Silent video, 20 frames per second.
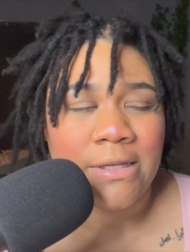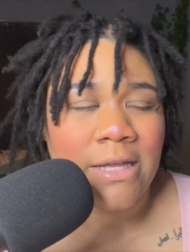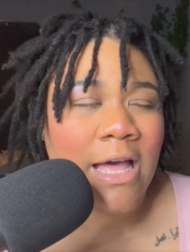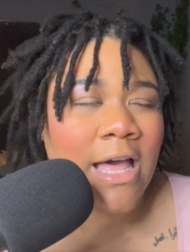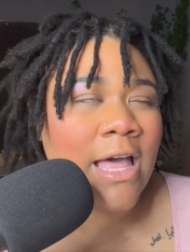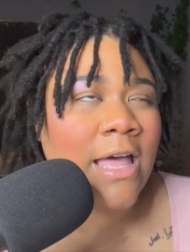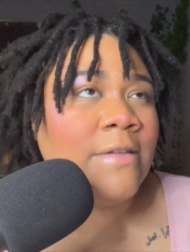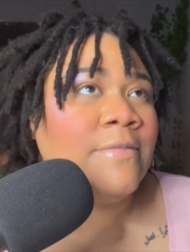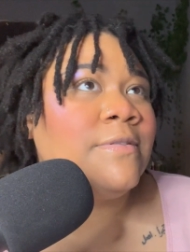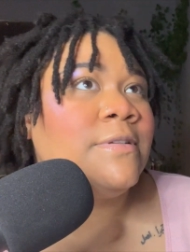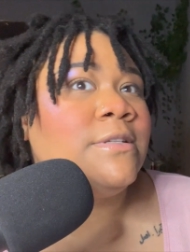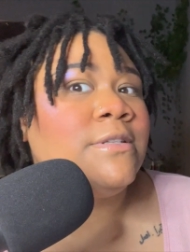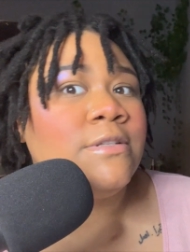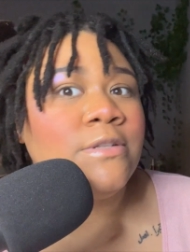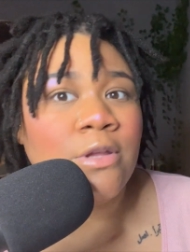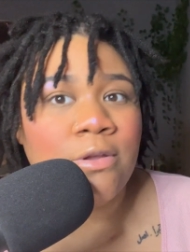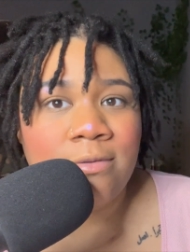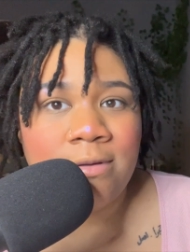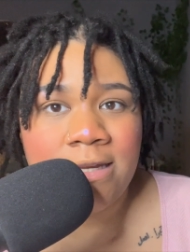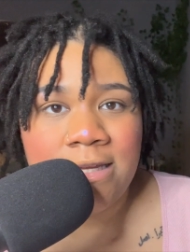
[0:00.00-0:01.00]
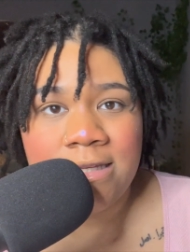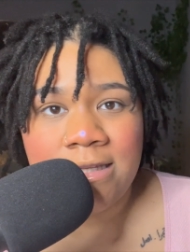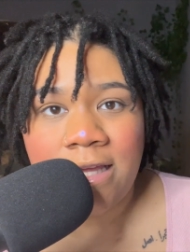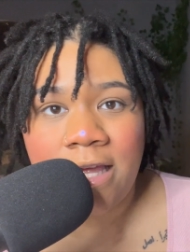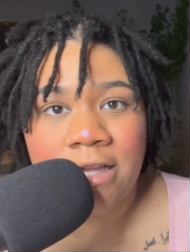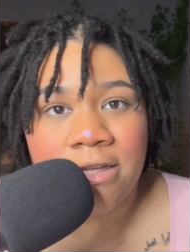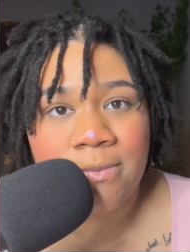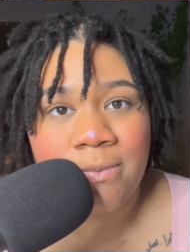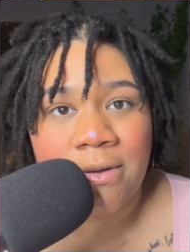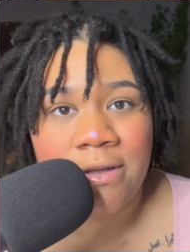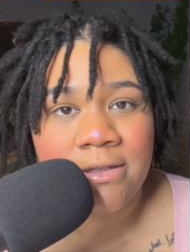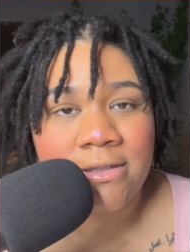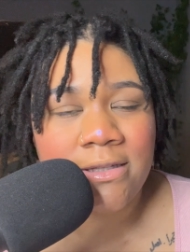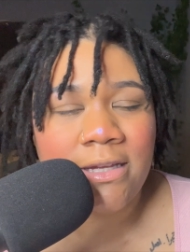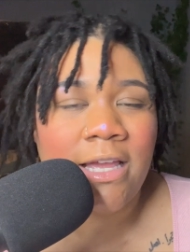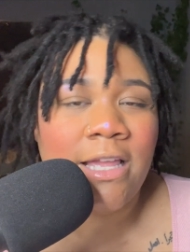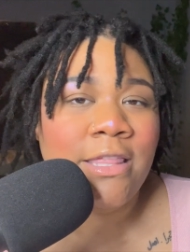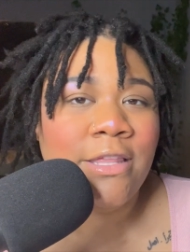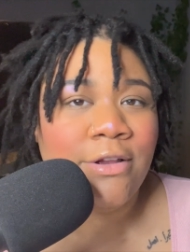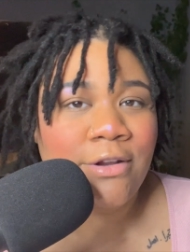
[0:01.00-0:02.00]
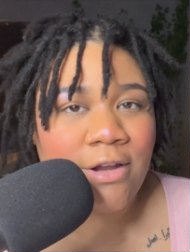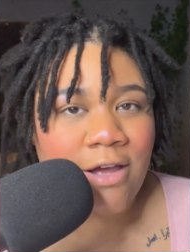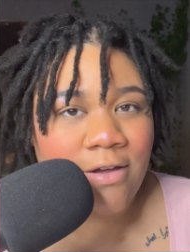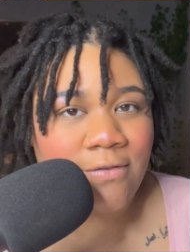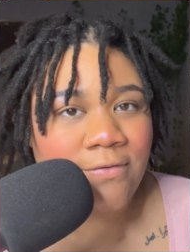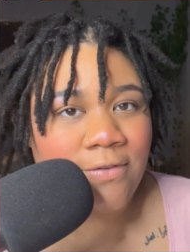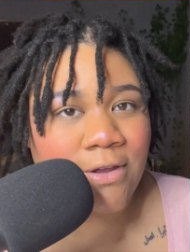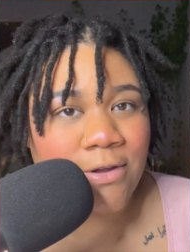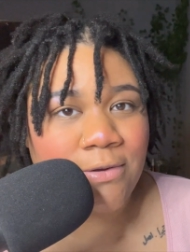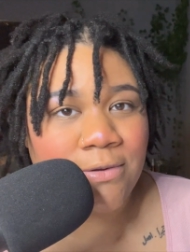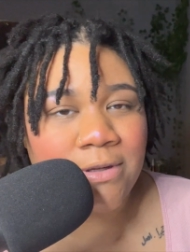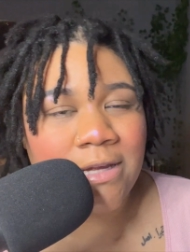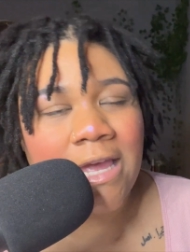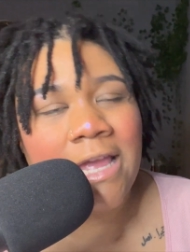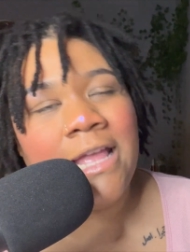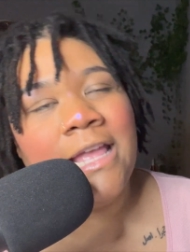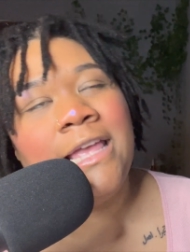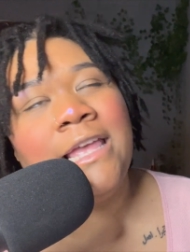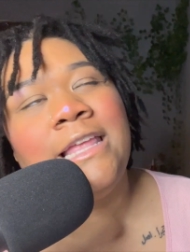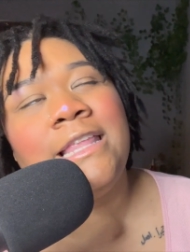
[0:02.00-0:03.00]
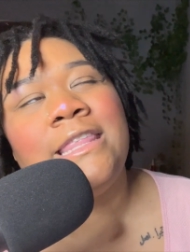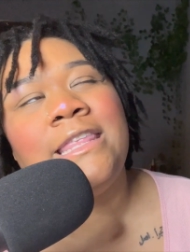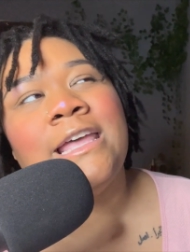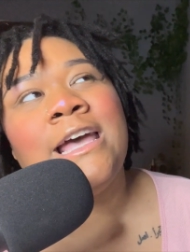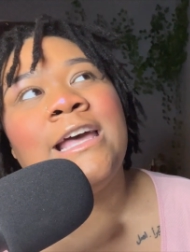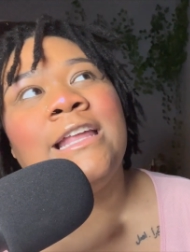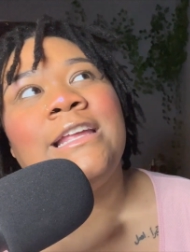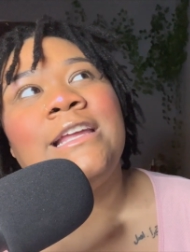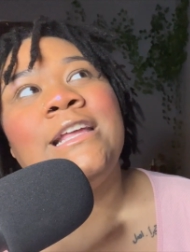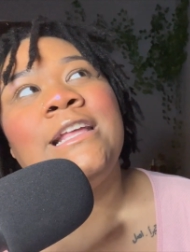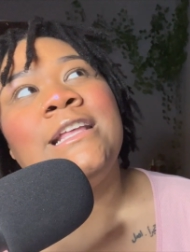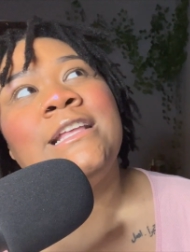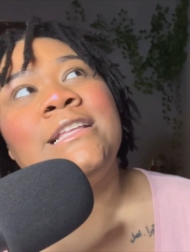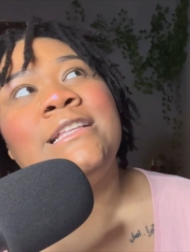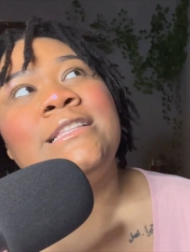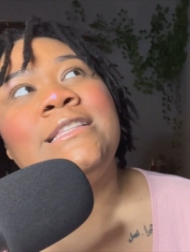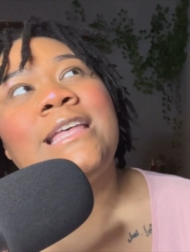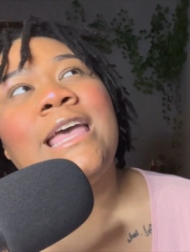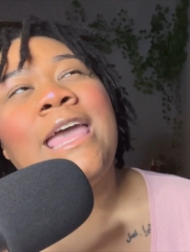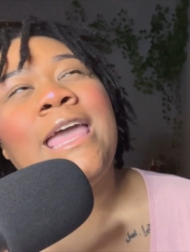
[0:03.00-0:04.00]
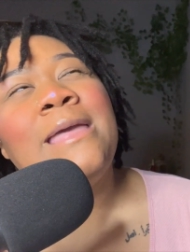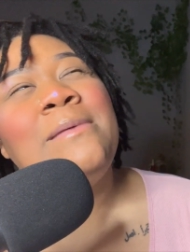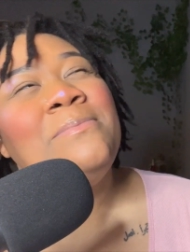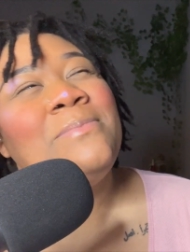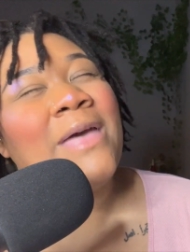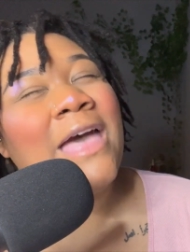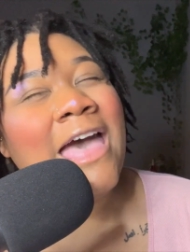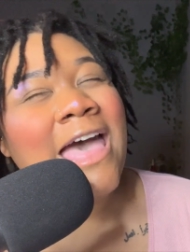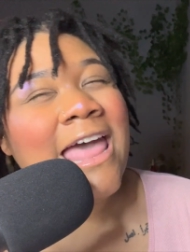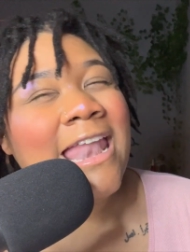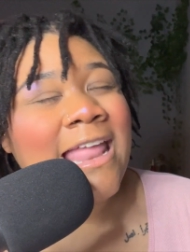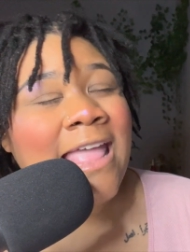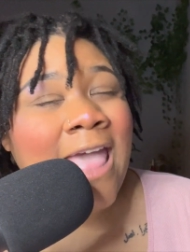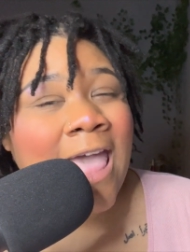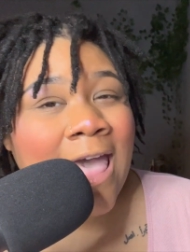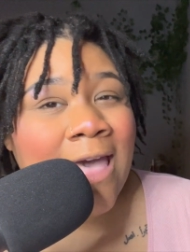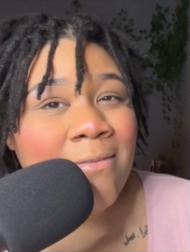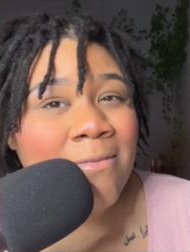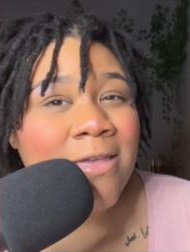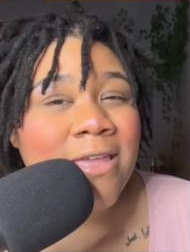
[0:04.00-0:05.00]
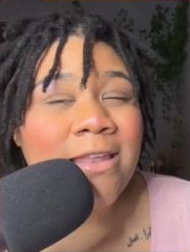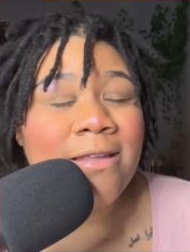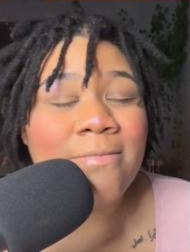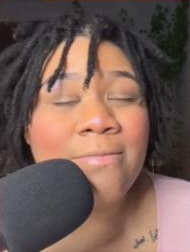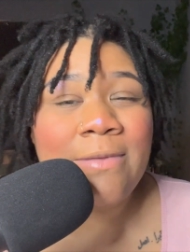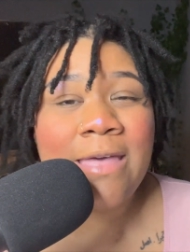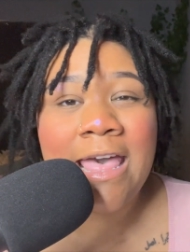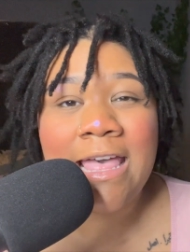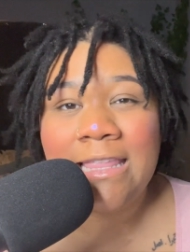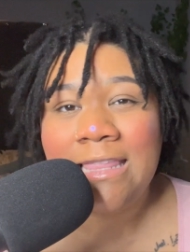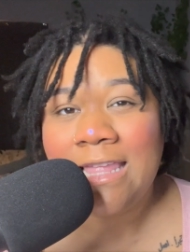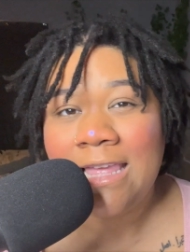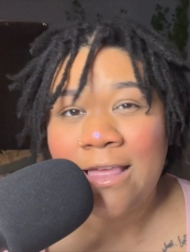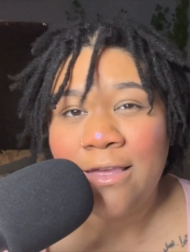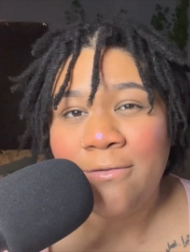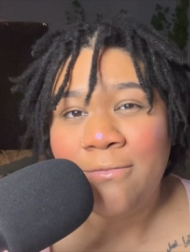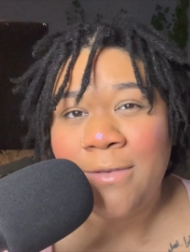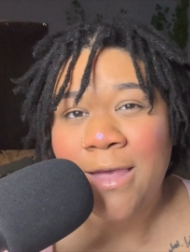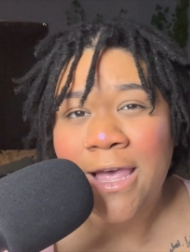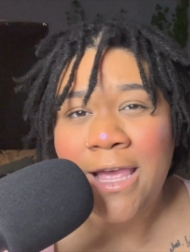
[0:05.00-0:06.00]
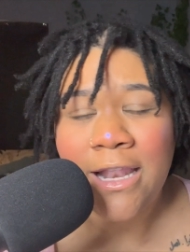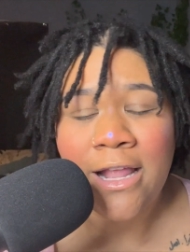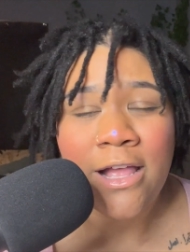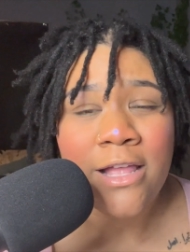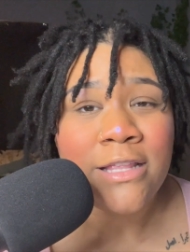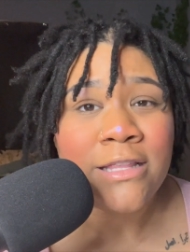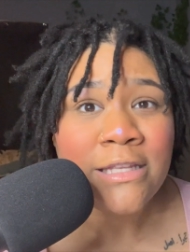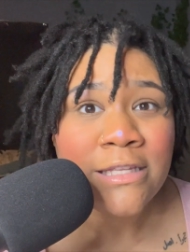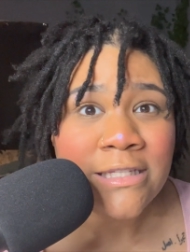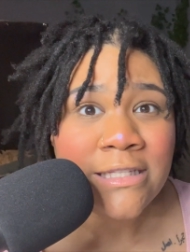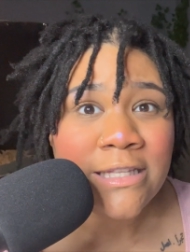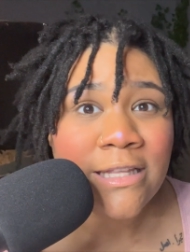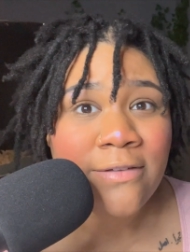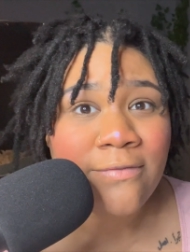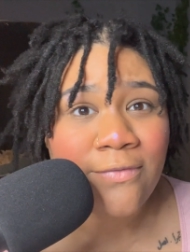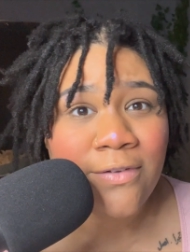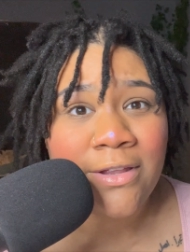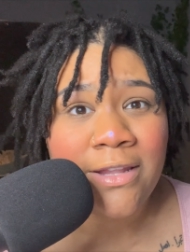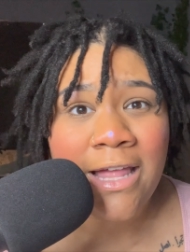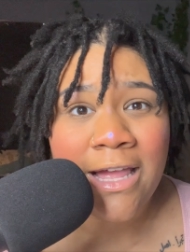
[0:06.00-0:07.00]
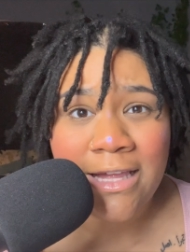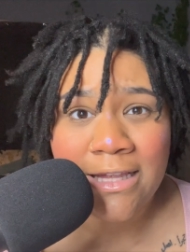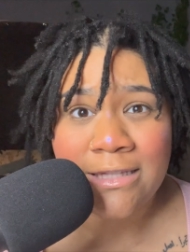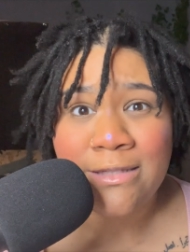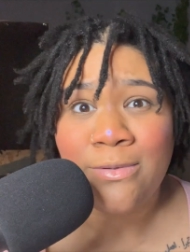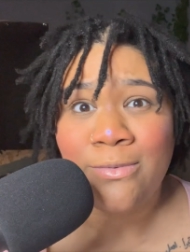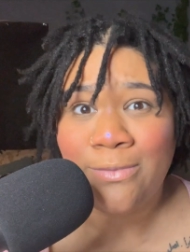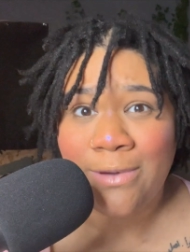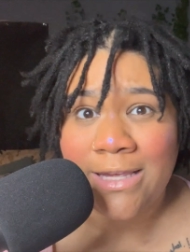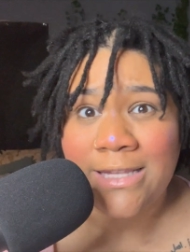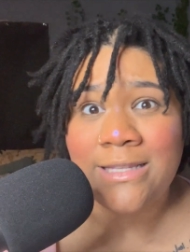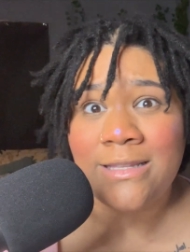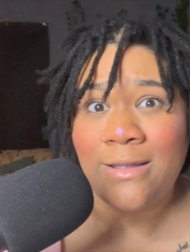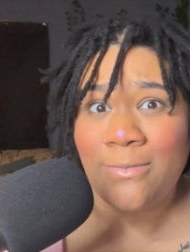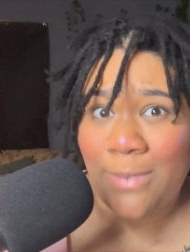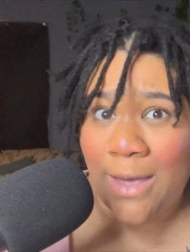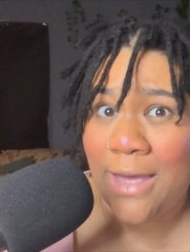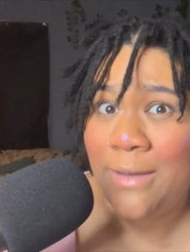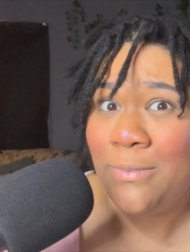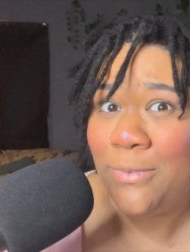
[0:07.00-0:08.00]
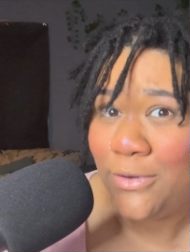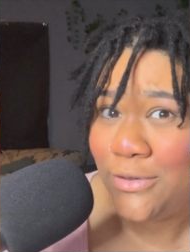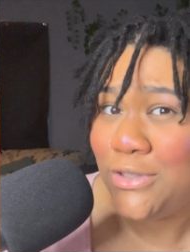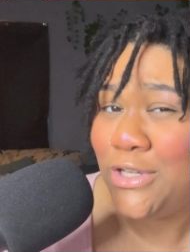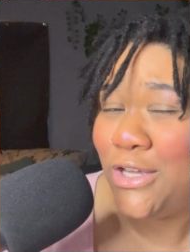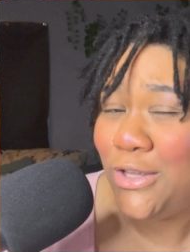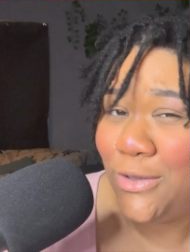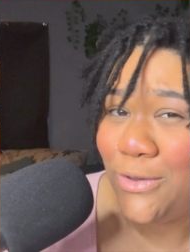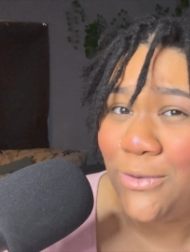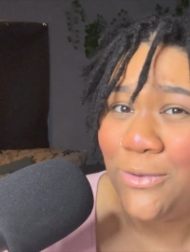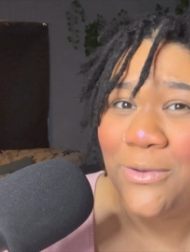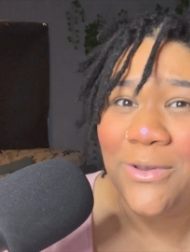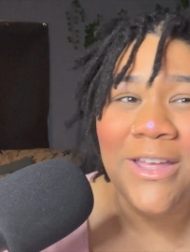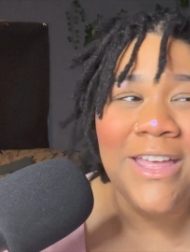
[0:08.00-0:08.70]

I have so many sketchbooks and they're not filled, and that is a bad habit, a bad thing of mine. I honestly feel like it's a waste of paper too.